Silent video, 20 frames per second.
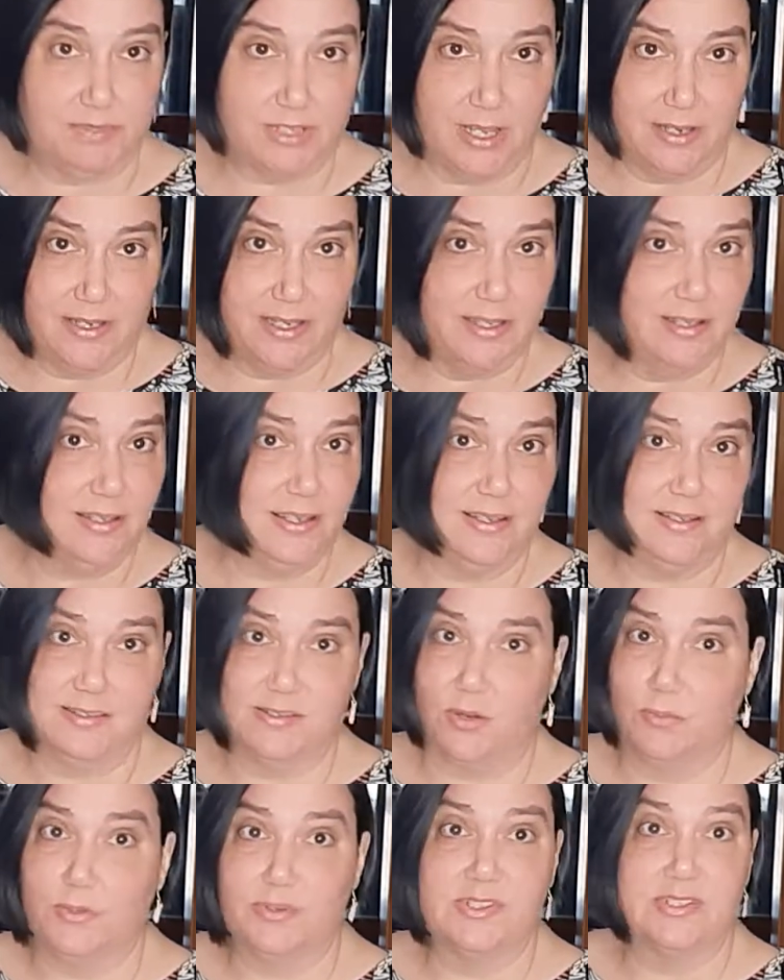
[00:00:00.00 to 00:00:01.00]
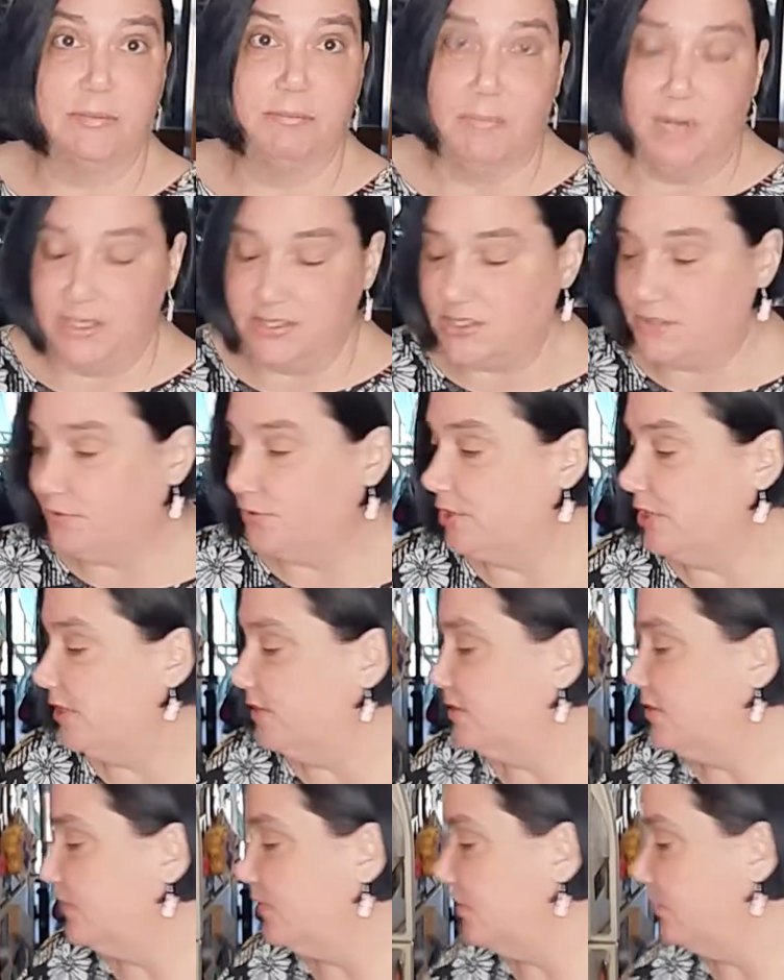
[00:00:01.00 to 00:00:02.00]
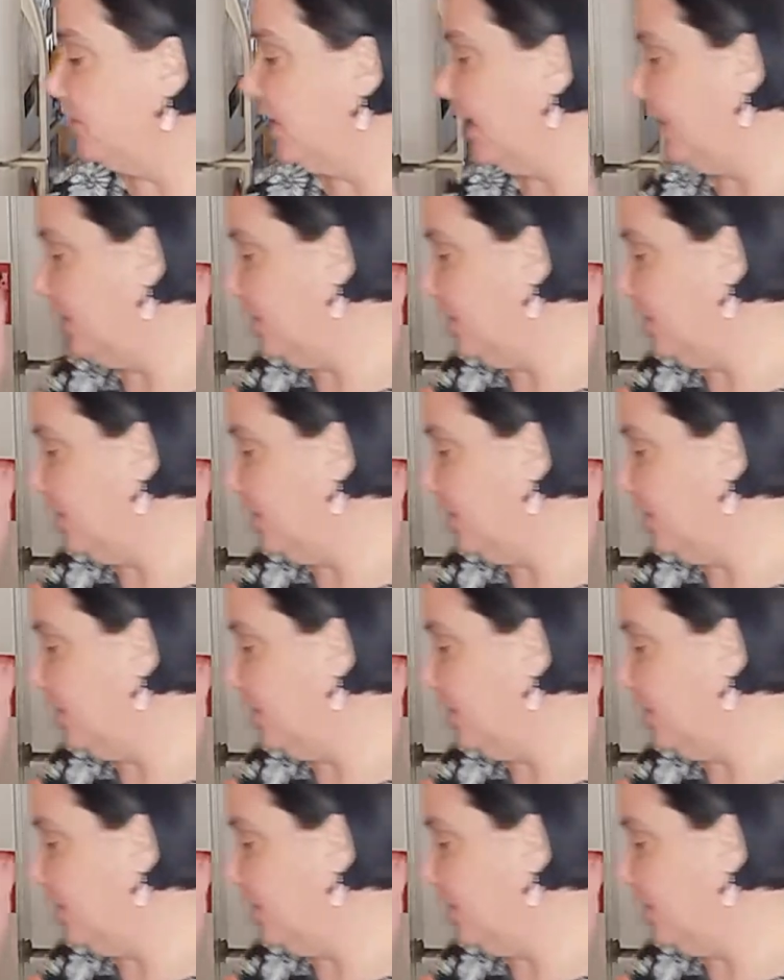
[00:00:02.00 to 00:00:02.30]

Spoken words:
onion is almost a must for this if you like